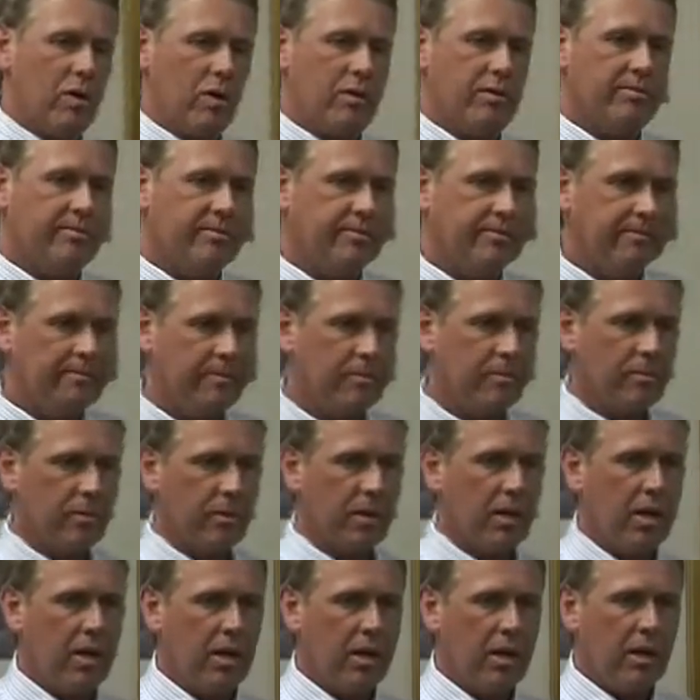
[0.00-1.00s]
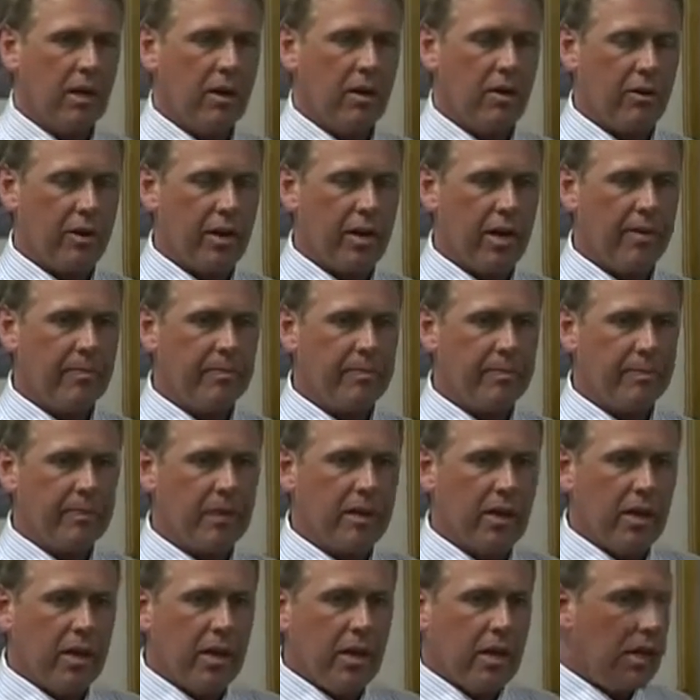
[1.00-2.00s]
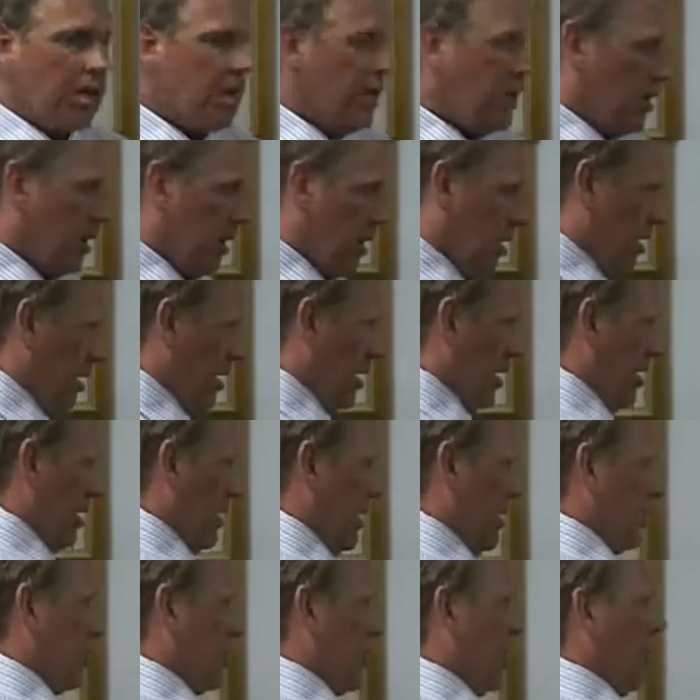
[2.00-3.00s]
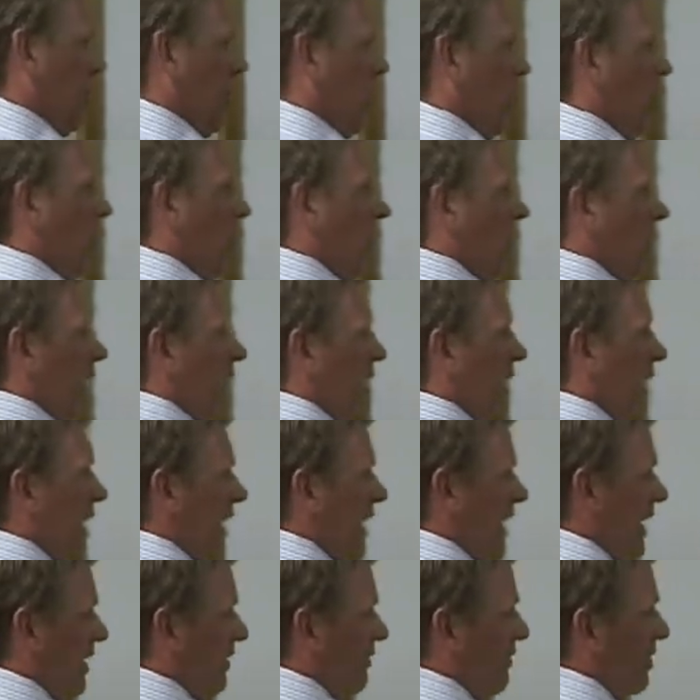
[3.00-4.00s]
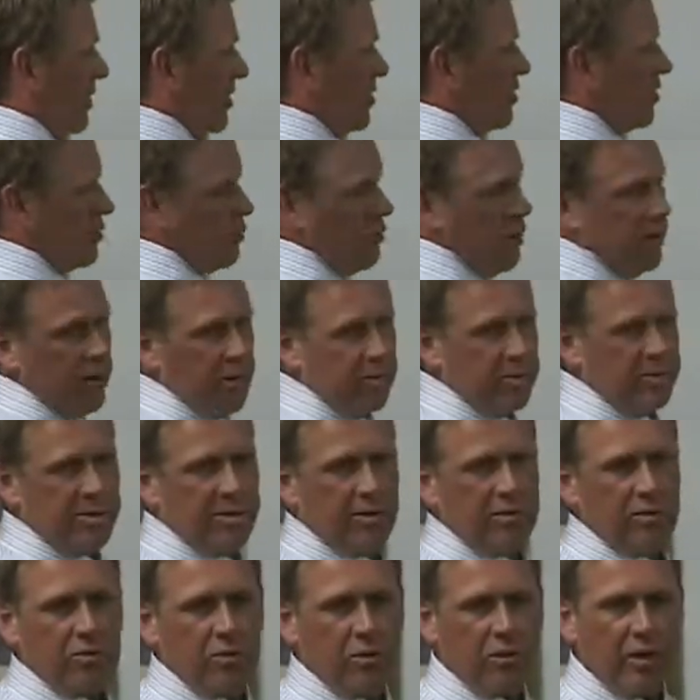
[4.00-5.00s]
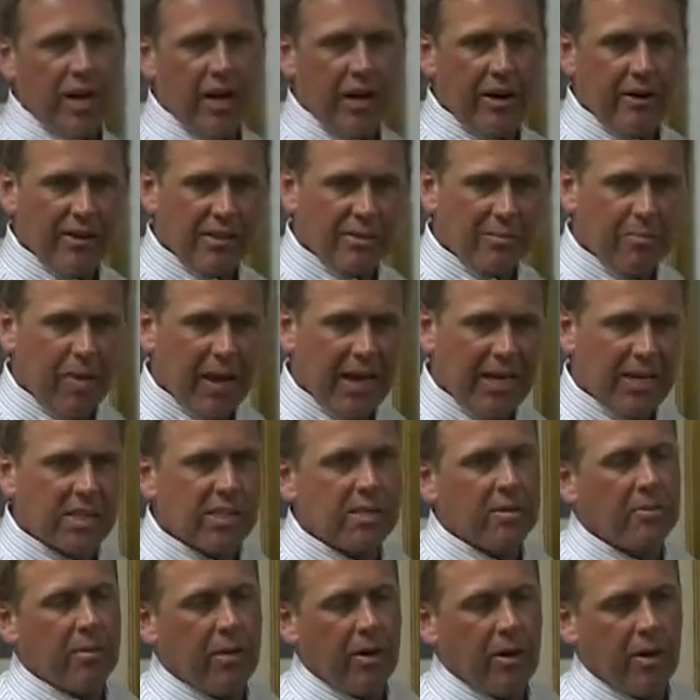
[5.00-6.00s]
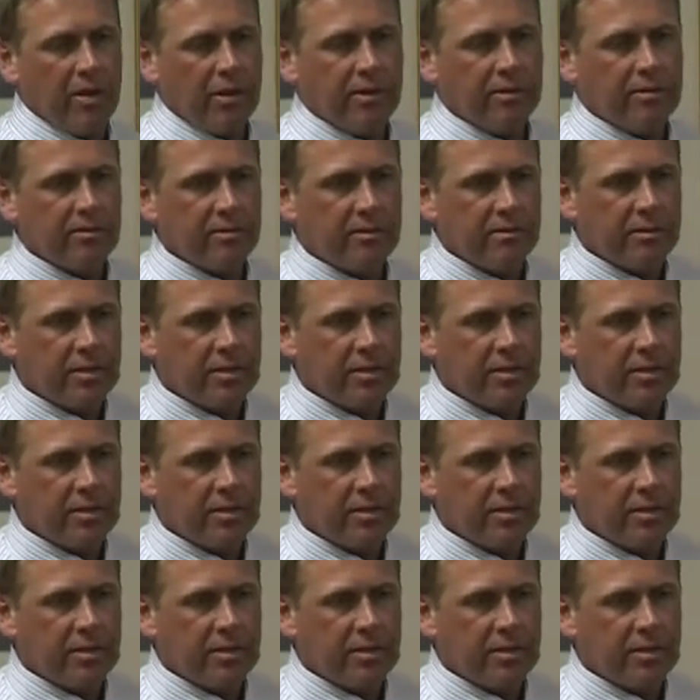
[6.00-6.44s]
on. Okay? So, if this is what upper cervical care is based upon,